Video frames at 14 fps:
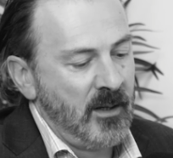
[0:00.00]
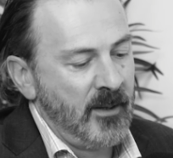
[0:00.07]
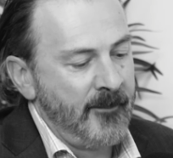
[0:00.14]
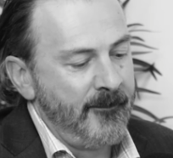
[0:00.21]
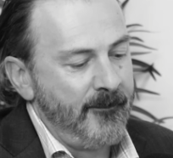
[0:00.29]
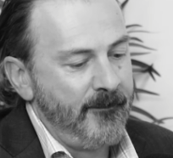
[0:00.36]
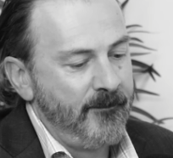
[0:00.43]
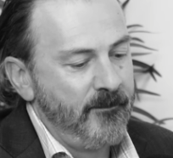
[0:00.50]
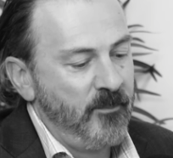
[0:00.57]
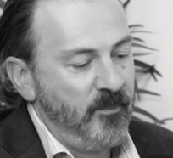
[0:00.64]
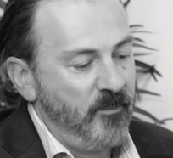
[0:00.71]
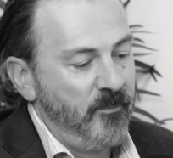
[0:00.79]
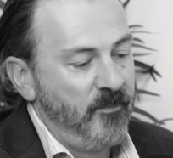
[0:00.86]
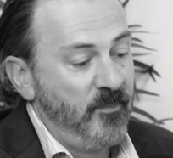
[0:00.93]
Um,
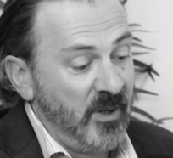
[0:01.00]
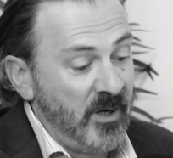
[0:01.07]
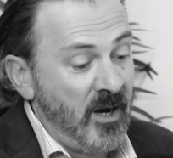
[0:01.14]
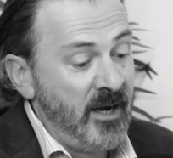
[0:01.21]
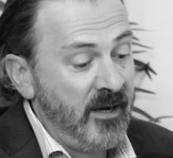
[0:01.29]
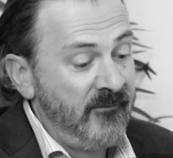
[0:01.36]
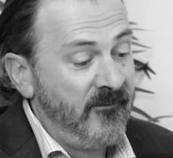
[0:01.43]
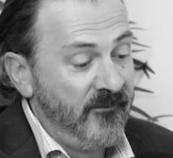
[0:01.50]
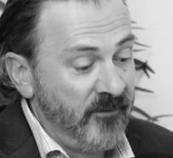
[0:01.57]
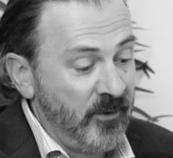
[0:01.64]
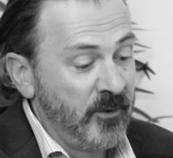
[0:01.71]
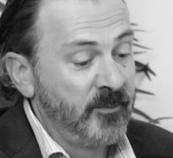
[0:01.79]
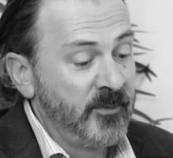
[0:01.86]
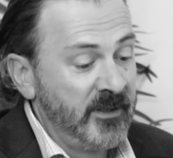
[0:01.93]
but I
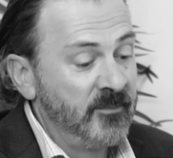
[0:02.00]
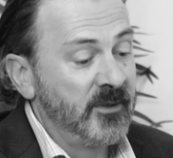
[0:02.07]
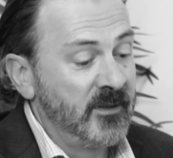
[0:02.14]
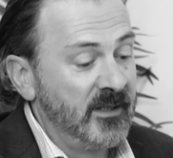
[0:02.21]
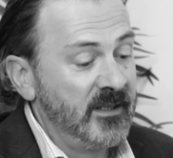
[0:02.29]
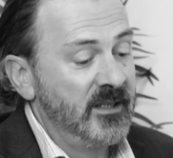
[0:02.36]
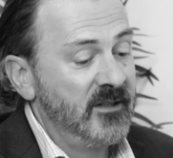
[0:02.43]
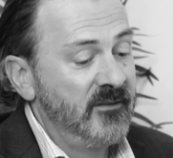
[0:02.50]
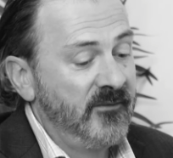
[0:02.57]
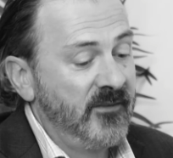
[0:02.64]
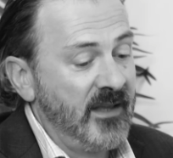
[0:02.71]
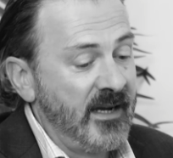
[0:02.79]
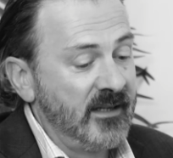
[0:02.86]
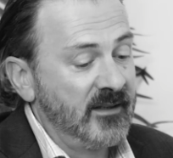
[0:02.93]
firmly
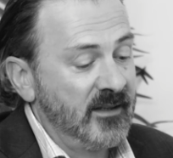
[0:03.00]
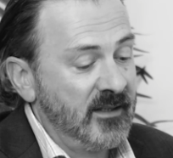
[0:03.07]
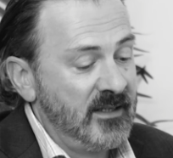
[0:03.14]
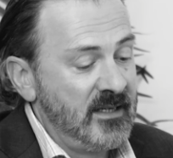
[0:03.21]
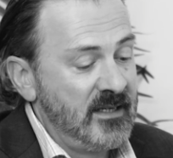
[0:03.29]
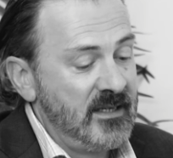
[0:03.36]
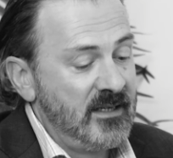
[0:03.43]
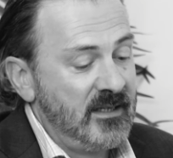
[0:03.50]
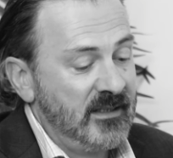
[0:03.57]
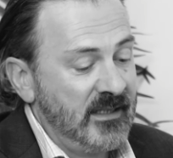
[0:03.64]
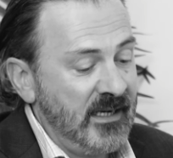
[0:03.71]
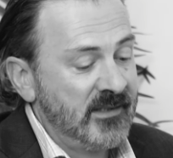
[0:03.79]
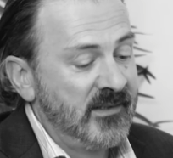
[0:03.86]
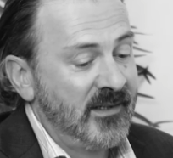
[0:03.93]
believe that the
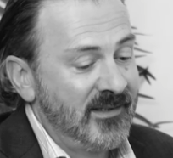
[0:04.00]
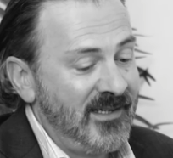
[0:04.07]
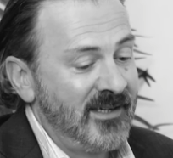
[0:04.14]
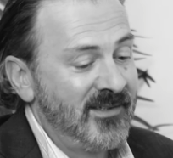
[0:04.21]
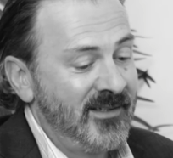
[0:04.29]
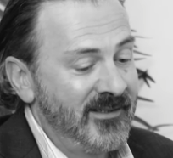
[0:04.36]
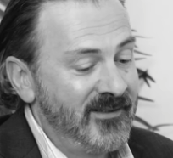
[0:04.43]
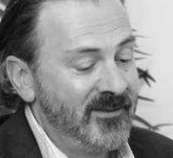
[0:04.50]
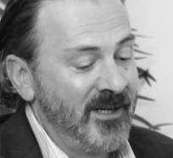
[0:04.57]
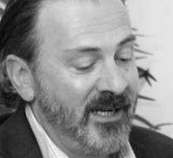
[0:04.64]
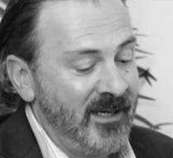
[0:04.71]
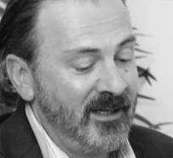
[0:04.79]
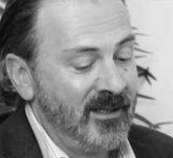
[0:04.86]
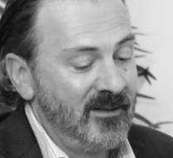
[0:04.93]
next contested
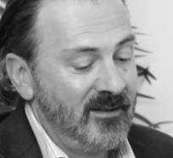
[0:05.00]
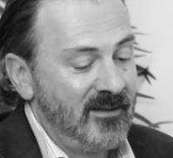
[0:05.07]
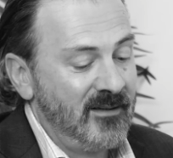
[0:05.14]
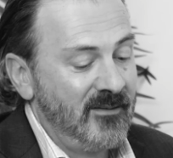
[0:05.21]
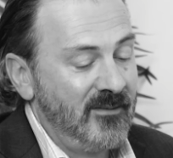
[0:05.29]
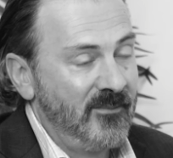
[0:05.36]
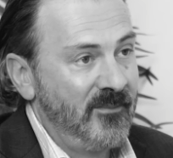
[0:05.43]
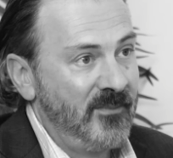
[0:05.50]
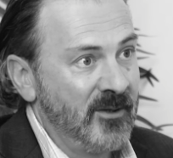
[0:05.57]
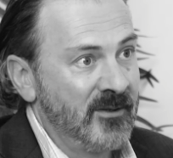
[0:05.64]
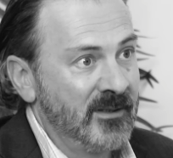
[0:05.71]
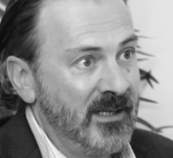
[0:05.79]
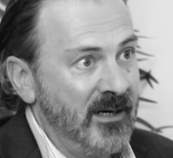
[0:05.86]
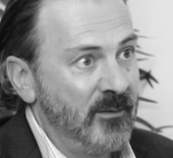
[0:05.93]
domain
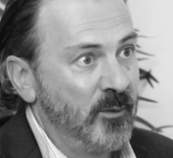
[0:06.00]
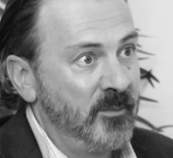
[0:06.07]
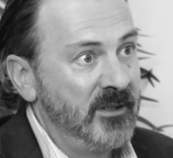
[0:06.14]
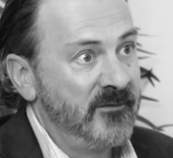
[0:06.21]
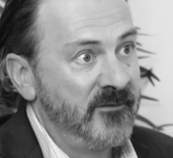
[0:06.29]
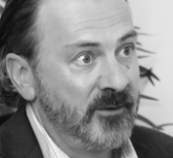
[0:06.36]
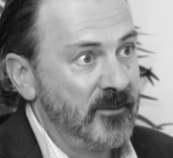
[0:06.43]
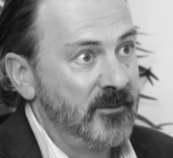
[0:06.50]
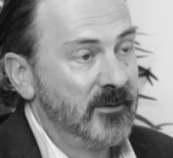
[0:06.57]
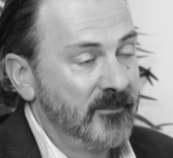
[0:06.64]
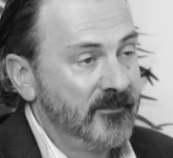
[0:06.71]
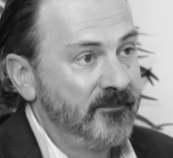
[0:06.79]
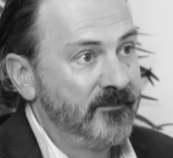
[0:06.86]
beyond that will be food.